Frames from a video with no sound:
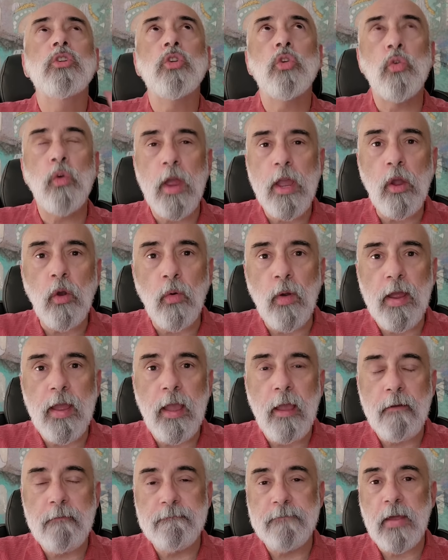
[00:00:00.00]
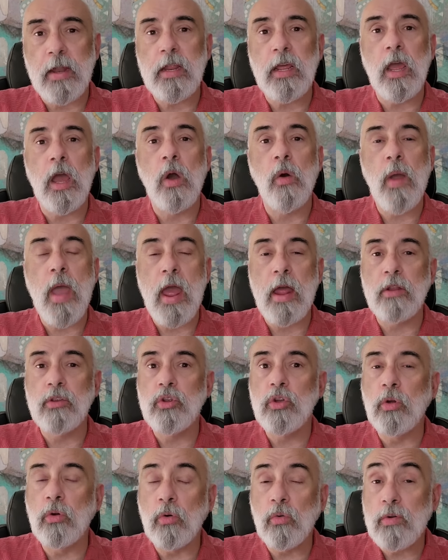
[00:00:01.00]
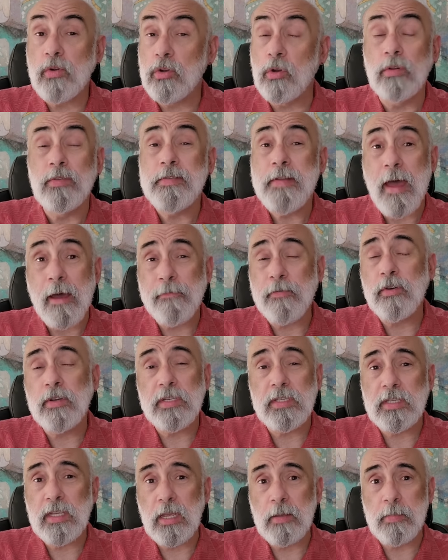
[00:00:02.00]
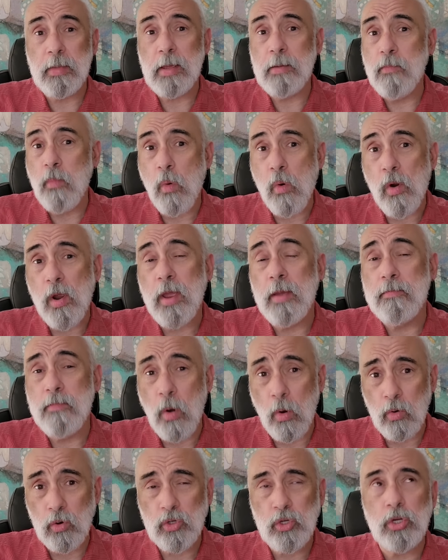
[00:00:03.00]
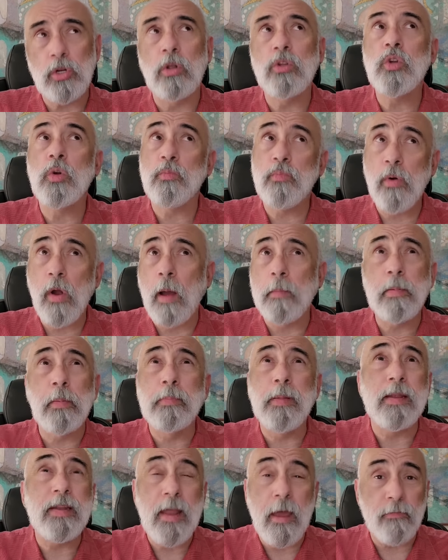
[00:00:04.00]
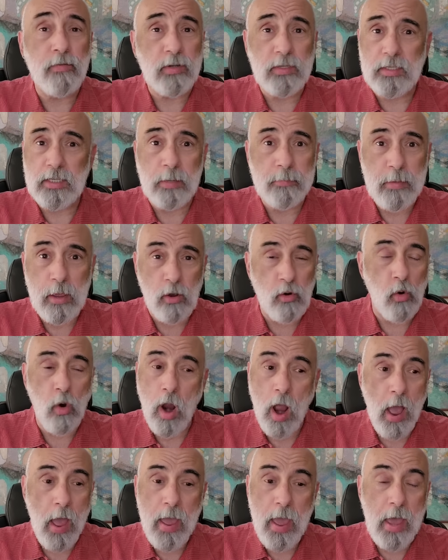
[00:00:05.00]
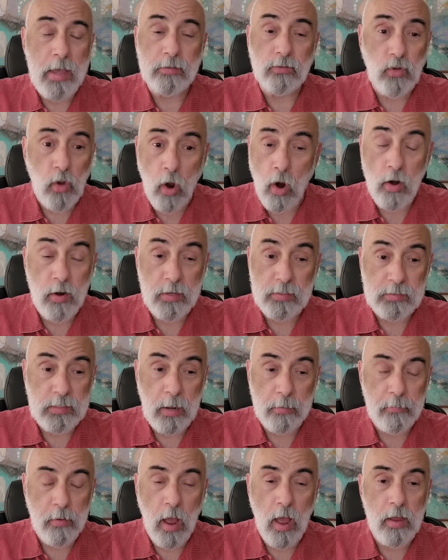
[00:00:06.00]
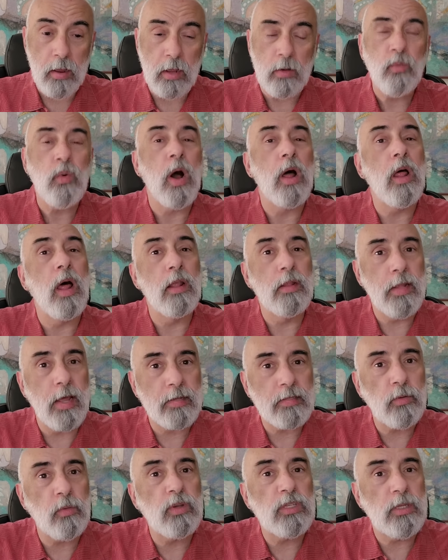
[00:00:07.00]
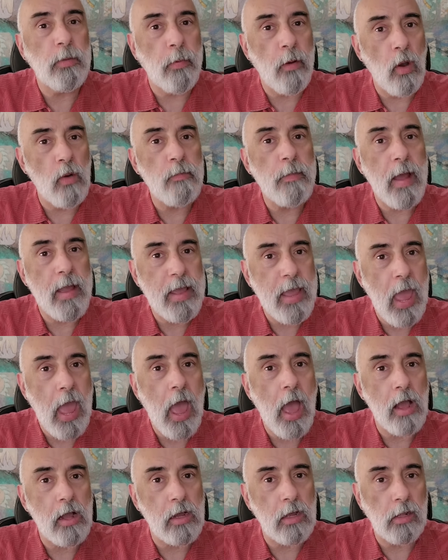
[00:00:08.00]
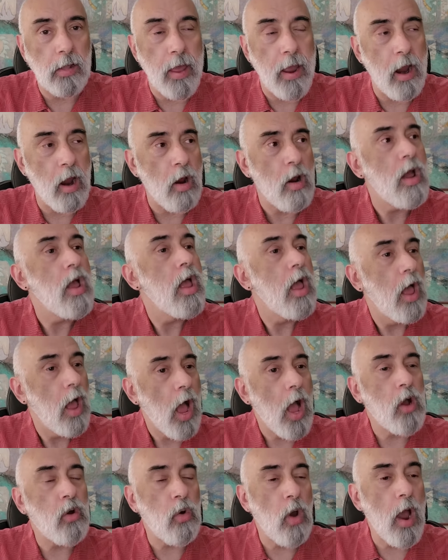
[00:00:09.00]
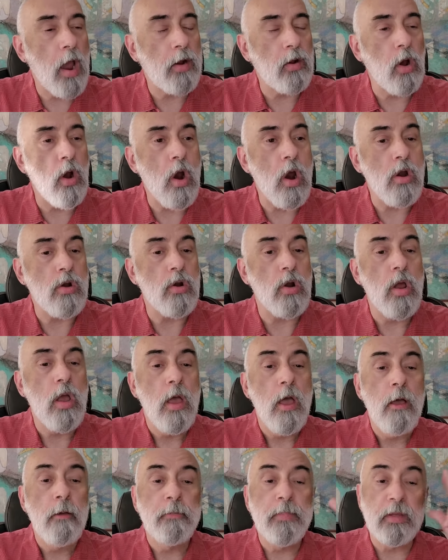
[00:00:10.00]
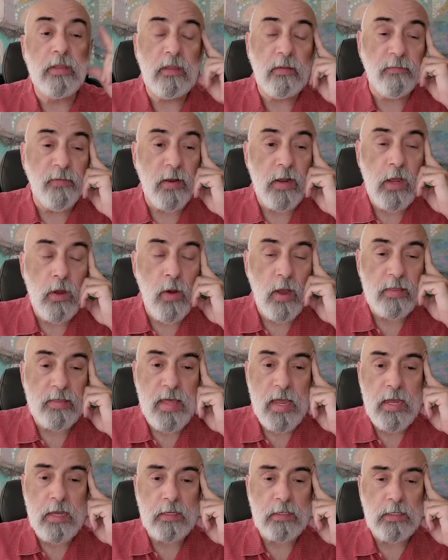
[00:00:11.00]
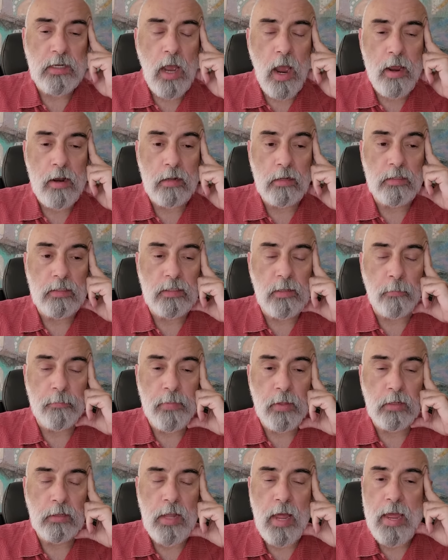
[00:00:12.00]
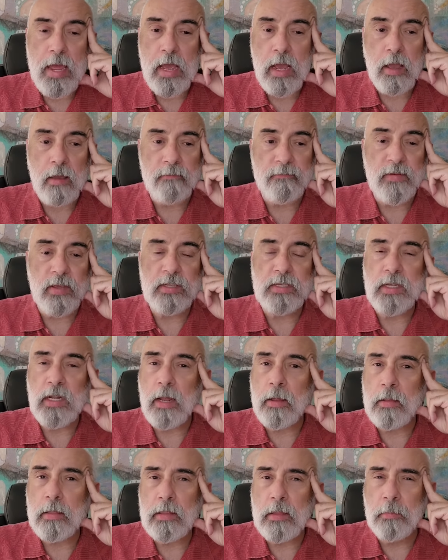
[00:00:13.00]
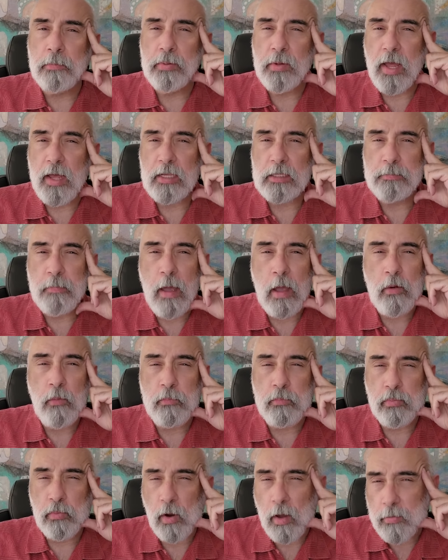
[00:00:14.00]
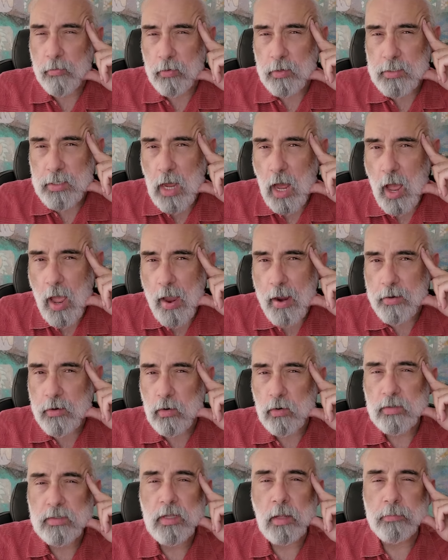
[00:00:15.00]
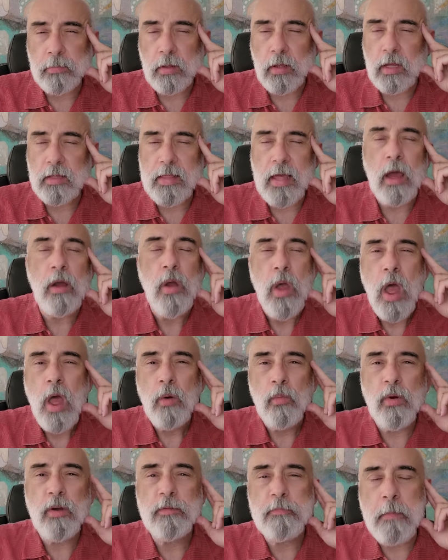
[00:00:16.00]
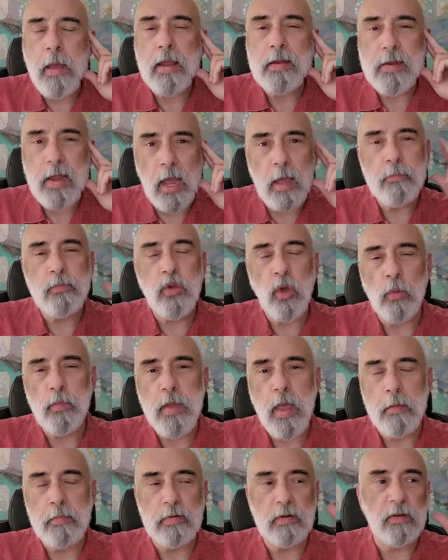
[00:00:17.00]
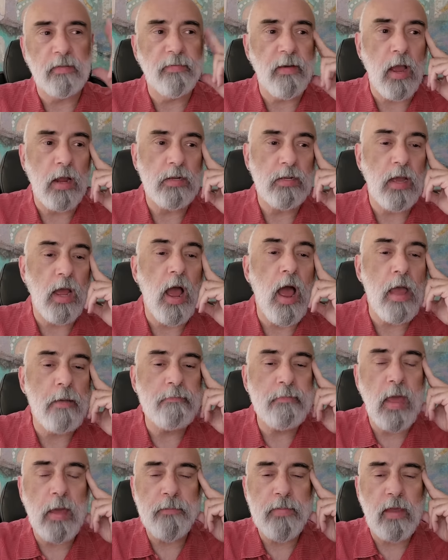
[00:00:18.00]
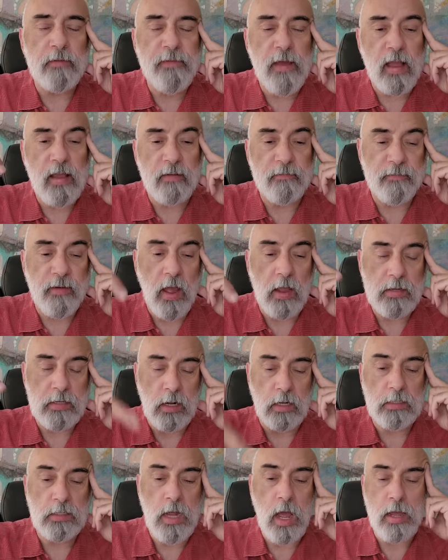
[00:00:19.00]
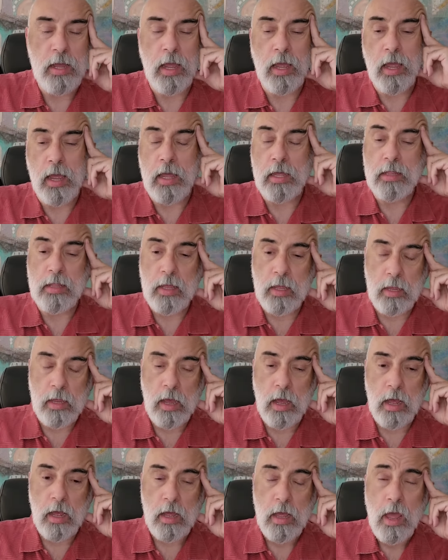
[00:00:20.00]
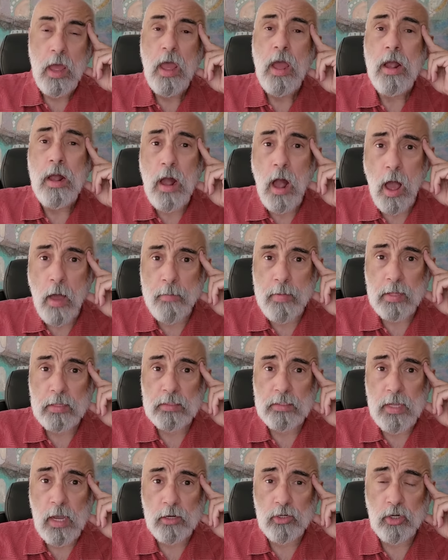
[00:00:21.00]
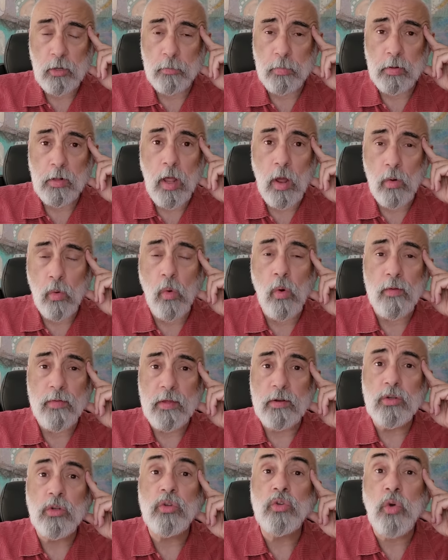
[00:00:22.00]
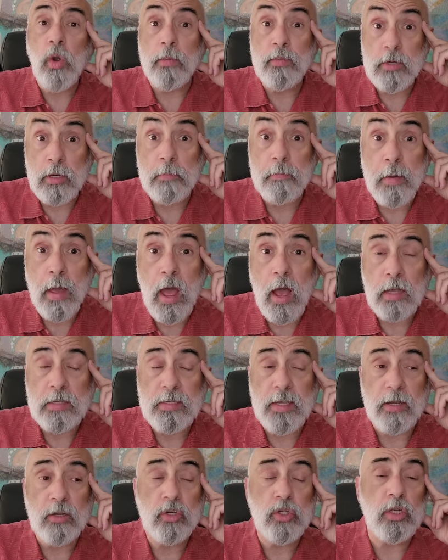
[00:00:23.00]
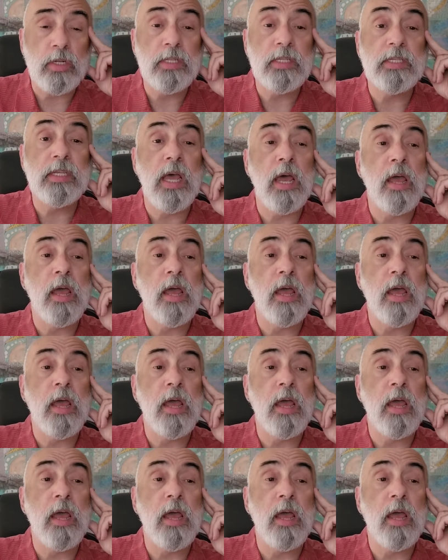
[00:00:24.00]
triggering video and you'll you'll never see me more emotional you'll probably never see me cry as hard as I, I, well unless it was about my cat claire i cried harder but the video i think is titled something like visiting the place my brother died or something like that with my name you'll be able to find it I, maybe if i can find it i'll tuck it in the uh, comment section below or the description box i should